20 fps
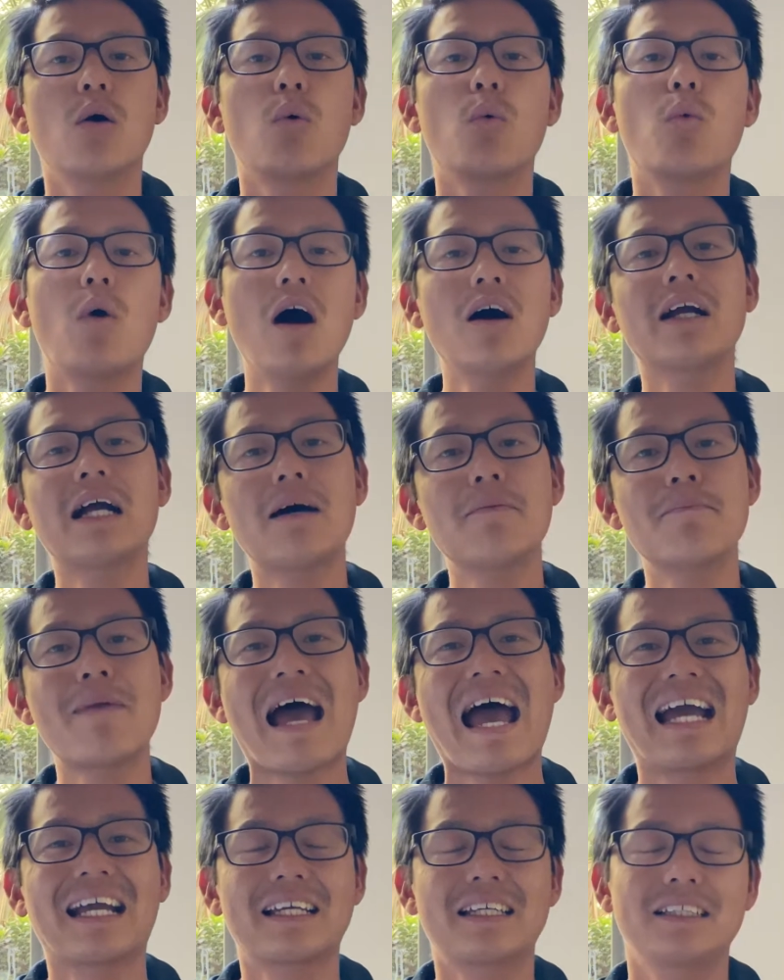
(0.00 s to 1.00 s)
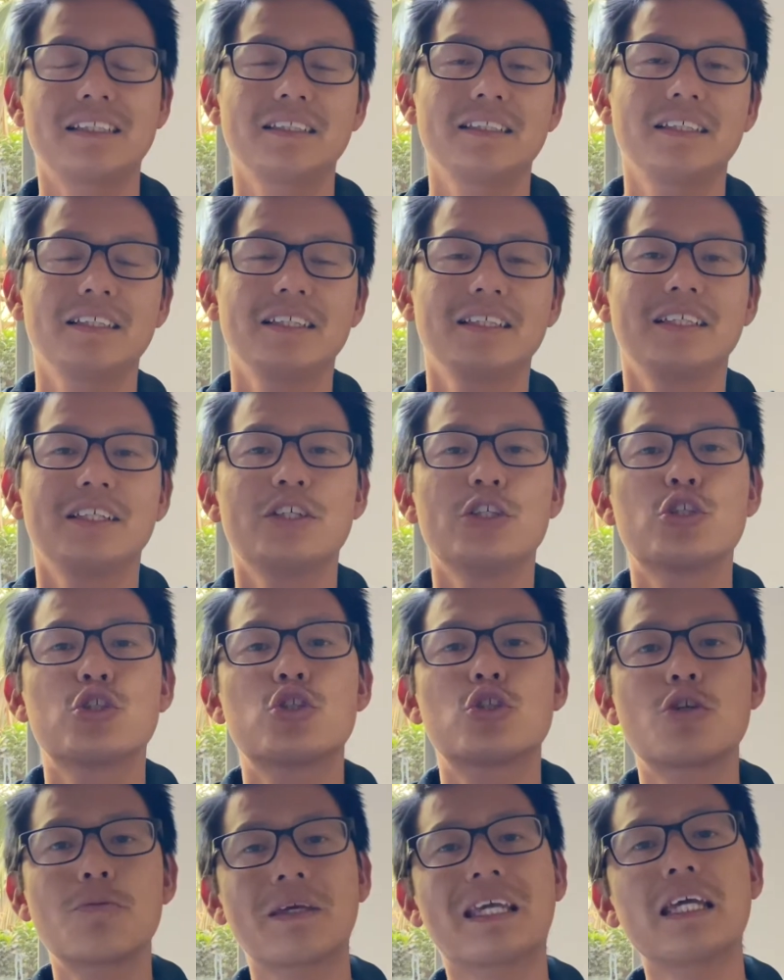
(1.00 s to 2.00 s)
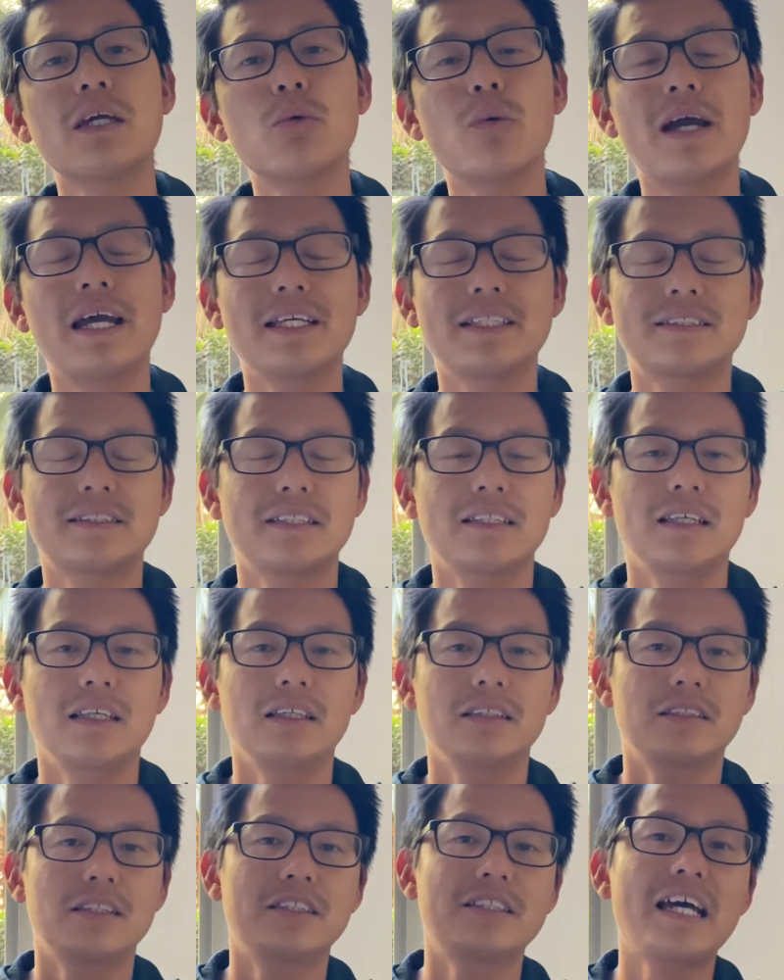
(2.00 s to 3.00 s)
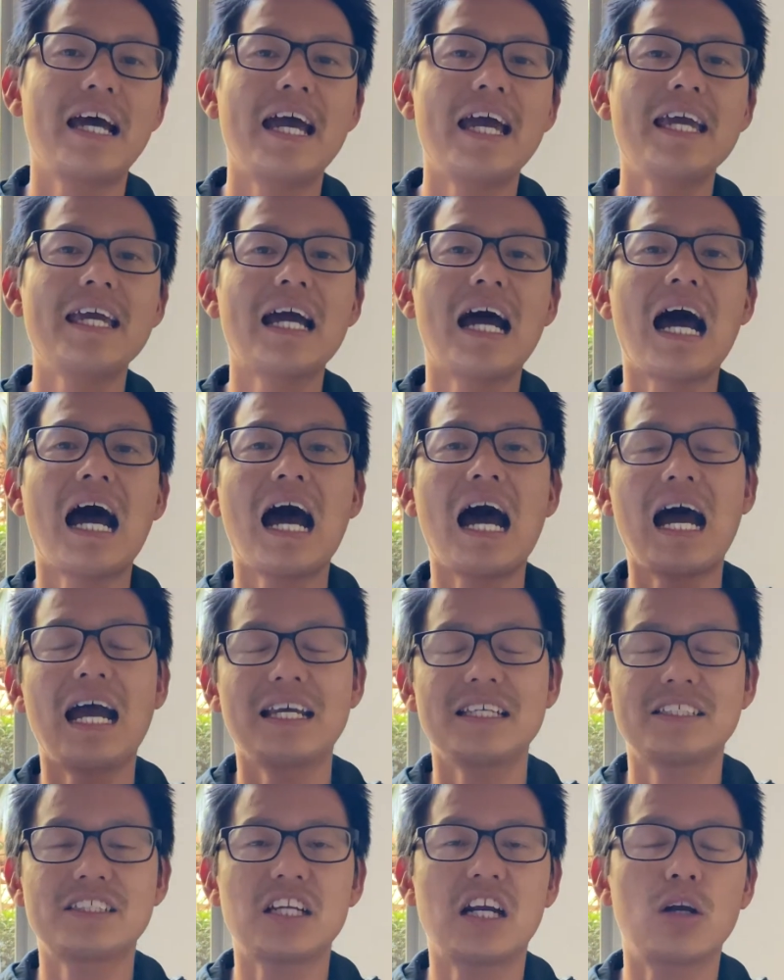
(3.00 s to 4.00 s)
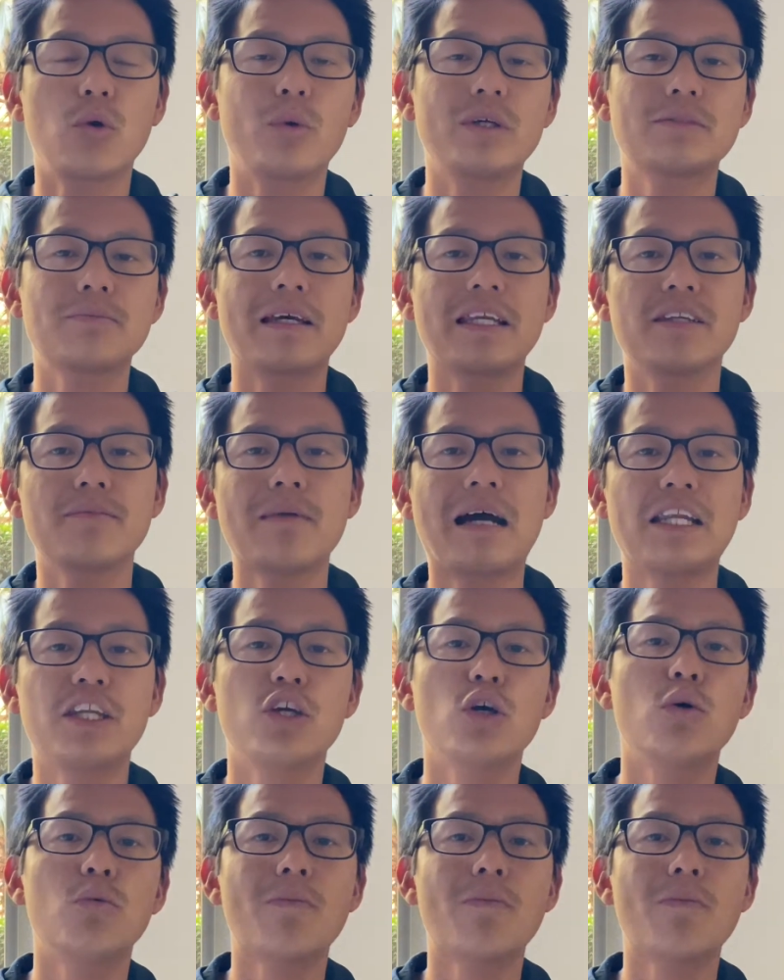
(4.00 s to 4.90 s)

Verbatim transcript: Welcome back. To begin with, today I start with my new